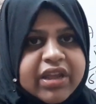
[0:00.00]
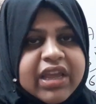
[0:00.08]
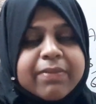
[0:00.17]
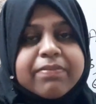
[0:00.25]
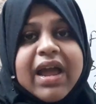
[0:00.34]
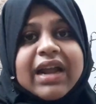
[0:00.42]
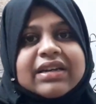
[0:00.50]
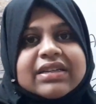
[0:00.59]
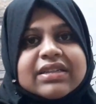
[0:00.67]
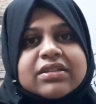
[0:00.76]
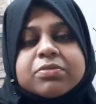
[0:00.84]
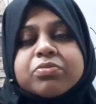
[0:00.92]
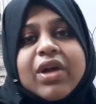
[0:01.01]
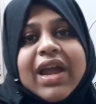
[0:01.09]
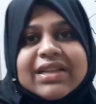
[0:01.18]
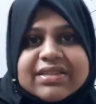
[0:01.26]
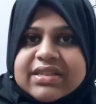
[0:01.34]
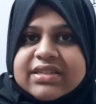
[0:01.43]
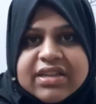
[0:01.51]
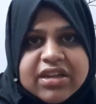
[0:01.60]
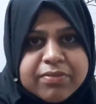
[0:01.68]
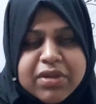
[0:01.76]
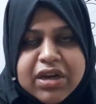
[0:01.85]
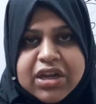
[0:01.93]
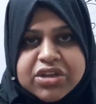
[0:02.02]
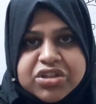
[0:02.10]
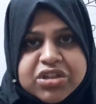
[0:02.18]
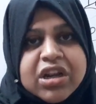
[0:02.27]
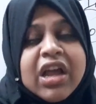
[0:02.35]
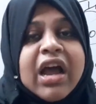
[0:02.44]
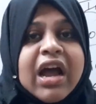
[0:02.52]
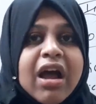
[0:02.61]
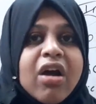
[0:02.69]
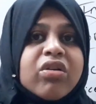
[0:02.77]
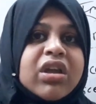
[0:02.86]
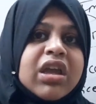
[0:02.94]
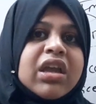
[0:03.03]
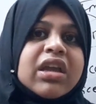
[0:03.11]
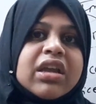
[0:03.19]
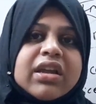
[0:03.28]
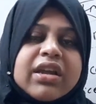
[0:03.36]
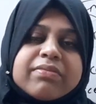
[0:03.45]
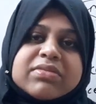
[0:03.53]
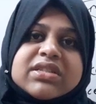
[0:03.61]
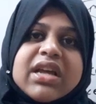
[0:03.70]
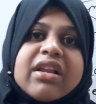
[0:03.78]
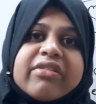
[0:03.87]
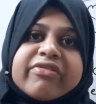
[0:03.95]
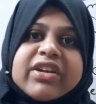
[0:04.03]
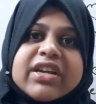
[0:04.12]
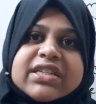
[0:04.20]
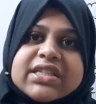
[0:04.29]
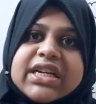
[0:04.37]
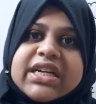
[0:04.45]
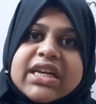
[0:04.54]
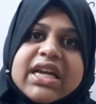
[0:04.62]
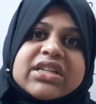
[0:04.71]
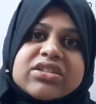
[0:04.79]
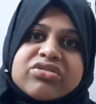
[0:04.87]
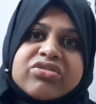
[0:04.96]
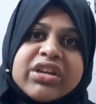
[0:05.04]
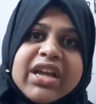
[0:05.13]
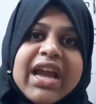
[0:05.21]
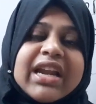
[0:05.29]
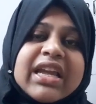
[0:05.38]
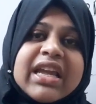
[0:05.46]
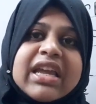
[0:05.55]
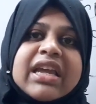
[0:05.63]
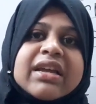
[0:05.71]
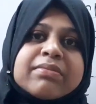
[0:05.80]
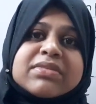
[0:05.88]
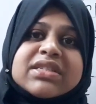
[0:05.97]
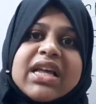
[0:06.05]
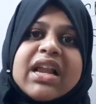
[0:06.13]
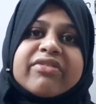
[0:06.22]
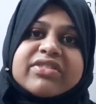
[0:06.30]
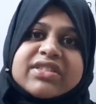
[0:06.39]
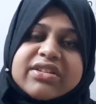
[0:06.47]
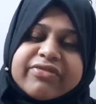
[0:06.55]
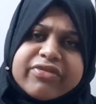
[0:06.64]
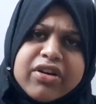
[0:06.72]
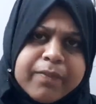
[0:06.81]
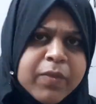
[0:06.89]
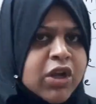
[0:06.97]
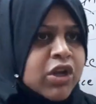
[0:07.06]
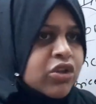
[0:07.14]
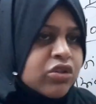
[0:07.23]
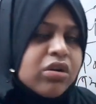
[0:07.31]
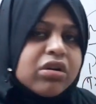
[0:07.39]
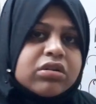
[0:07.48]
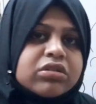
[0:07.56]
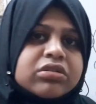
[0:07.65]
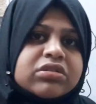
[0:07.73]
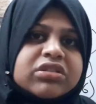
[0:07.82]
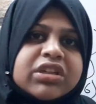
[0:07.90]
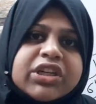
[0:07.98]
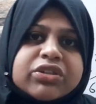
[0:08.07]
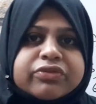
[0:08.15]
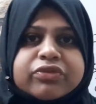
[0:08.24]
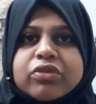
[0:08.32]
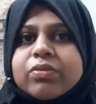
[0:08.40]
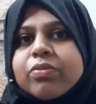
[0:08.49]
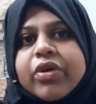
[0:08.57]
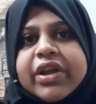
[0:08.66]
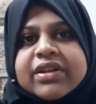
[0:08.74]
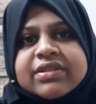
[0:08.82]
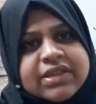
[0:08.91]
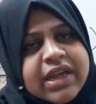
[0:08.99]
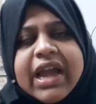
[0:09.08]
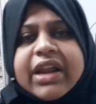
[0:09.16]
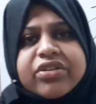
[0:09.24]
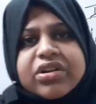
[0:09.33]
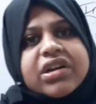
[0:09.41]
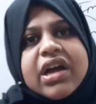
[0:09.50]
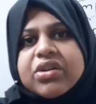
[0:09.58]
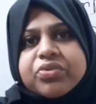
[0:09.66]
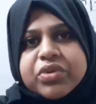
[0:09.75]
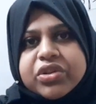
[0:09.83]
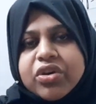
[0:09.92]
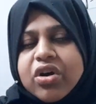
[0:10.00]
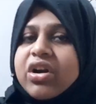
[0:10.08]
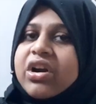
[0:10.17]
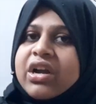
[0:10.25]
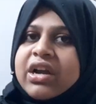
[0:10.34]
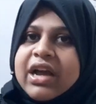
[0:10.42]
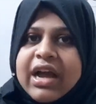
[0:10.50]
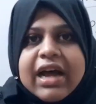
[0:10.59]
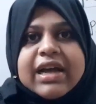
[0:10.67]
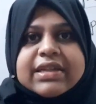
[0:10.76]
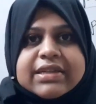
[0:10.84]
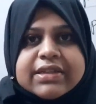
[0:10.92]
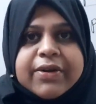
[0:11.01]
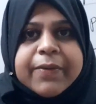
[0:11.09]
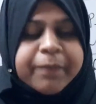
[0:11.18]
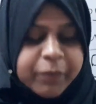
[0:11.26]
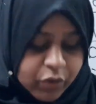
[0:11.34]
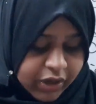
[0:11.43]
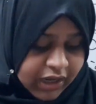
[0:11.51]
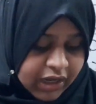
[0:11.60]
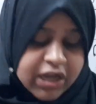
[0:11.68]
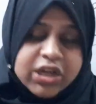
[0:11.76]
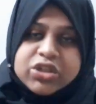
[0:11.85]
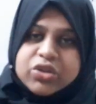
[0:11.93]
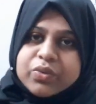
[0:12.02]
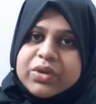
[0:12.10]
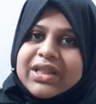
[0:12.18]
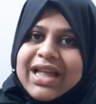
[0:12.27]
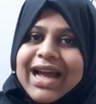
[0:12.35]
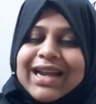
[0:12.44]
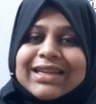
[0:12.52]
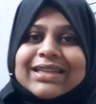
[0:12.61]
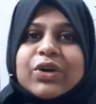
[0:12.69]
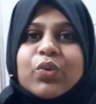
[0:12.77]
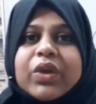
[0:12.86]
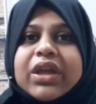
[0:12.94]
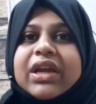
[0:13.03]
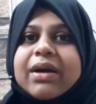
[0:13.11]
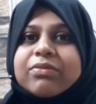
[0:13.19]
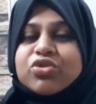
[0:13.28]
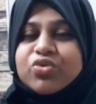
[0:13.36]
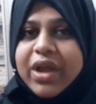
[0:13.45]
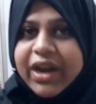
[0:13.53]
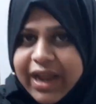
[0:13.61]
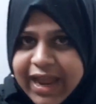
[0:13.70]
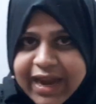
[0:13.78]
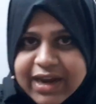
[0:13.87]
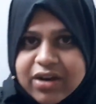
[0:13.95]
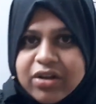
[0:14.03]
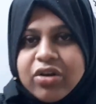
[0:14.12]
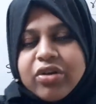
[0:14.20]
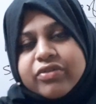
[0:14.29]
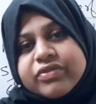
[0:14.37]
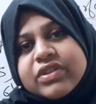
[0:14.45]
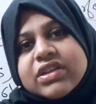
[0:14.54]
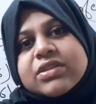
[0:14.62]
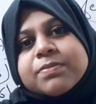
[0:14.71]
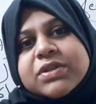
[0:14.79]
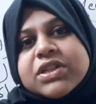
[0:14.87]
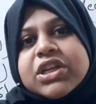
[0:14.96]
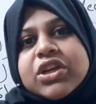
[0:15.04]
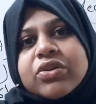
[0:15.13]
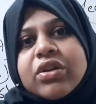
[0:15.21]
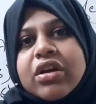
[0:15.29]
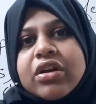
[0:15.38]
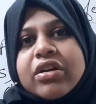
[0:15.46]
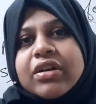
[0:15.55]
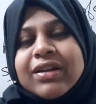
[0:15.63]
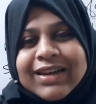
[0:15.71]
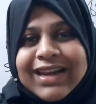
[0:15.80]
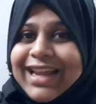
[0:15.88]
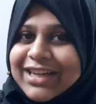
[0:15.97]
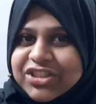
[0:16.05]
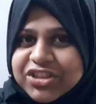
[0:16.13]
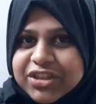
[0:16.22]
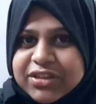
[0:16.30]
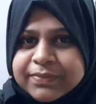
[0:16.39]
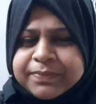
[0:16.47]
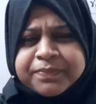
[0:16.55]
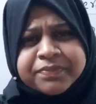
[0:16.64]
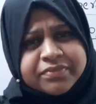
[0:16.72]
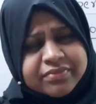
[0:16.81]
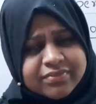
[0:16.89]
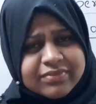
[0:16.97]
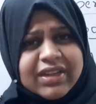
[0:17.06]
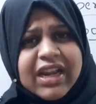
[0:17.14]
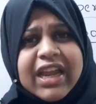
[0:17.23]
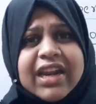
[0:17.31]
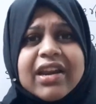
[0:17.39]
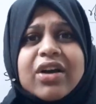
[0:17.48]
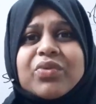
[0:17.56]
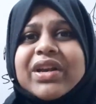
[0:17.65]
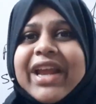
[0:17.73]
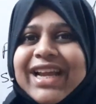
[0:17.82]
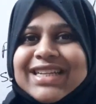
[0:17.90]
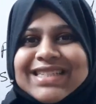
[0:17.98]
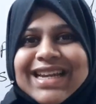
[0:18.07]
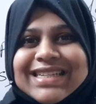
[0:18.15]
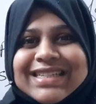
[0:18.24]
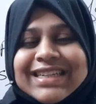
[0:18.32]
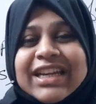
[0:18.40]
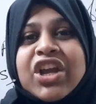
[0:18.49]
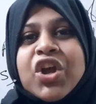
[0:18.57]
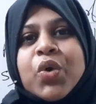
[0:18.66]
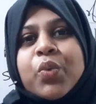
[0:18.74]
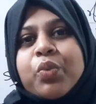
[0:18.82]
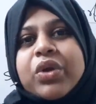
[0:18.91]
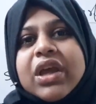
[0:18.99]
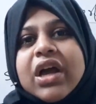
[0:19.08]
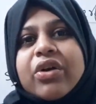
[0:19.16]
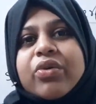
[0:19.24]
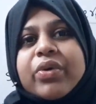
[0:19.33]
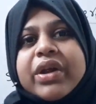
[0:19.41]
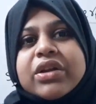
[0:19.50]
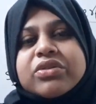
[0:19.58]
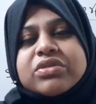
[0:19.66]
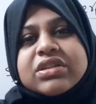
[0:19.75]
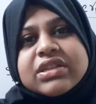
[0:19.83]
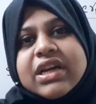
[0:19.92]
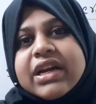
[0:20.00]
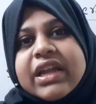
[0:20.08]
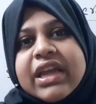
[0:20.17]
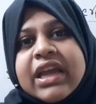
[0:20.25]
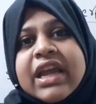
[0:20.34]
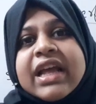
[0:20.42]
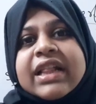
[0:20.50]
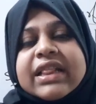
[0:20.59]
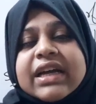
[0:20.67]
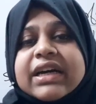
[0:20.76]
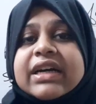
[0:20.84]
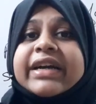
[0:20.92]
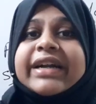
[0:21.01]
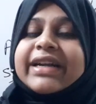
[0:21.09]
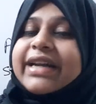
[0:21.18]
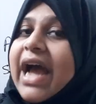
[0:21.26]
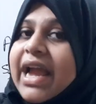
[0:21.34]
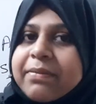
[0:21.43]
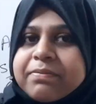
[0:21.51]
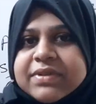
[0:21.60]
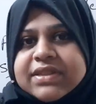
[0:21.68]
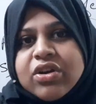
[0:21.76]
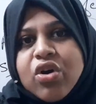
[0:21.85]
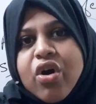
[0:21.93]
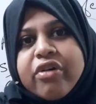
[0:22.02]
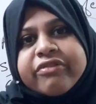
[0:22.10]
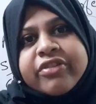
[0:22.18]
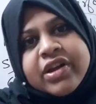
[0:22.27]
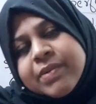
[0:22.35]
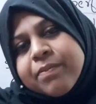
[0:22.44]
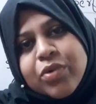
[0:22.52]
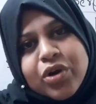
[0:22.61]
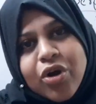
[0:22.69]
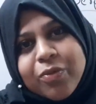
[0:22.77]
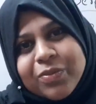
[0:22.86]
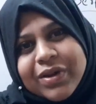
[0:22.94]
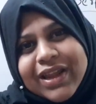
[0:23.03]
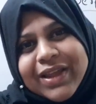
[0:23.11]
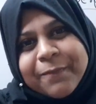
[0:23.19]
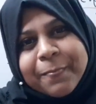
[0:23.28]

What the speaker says: He practices price discrimination. How he himself is the industry and he himself is the firm. So 3 to 4 points and you're done with your answer. Okay, so with that we come to an end of this particular lecture. In our next lesson we are going to study the types of monopoly.